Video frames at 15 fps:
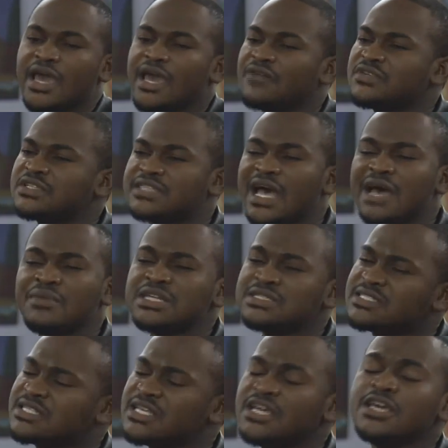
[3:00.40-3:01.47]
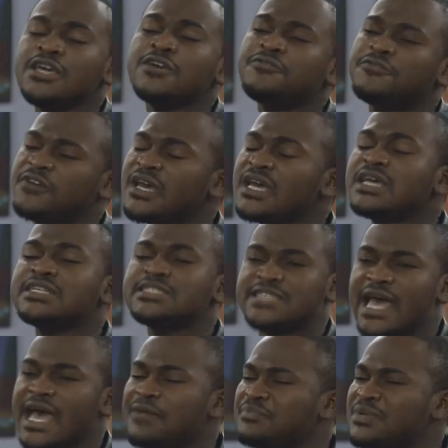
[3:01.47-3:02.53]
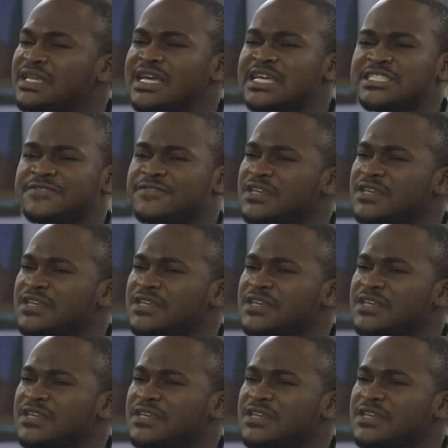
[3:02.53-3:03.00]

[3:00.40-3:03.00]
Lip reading: Every time I see your face, happiness